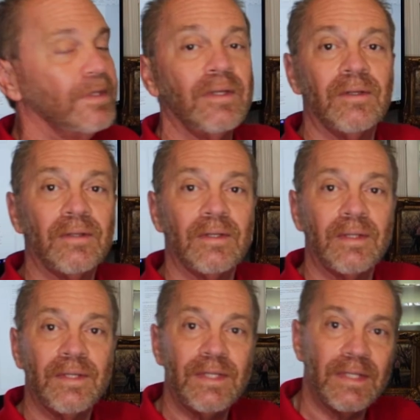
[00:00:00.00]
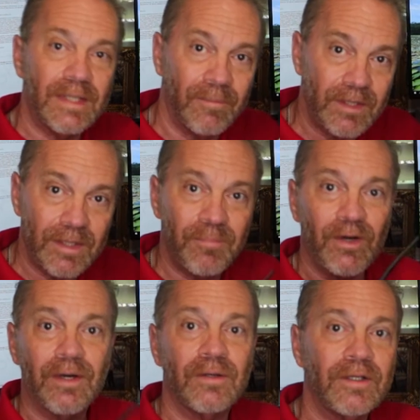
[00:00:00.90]
in the indemnity
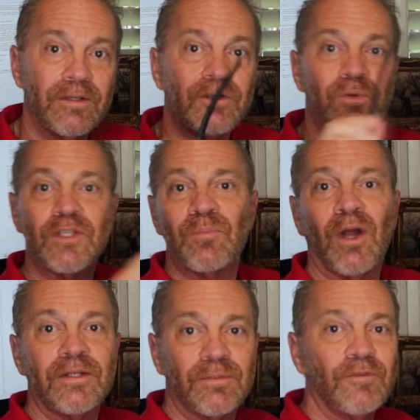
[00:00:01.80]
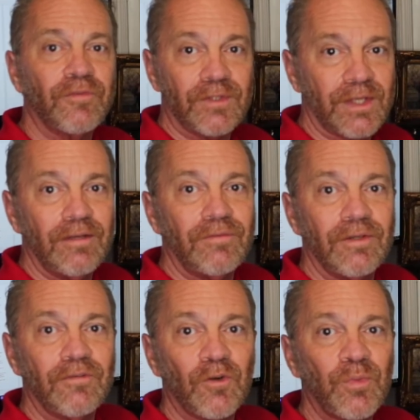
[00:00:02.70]
part, you're responsible for safety
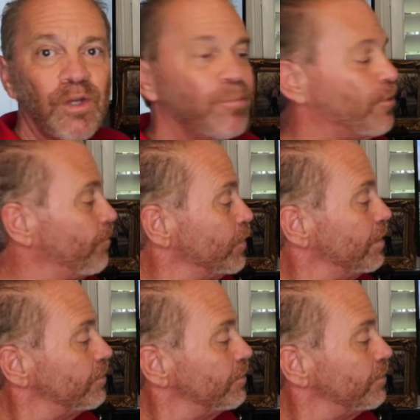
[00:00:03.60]
of your people.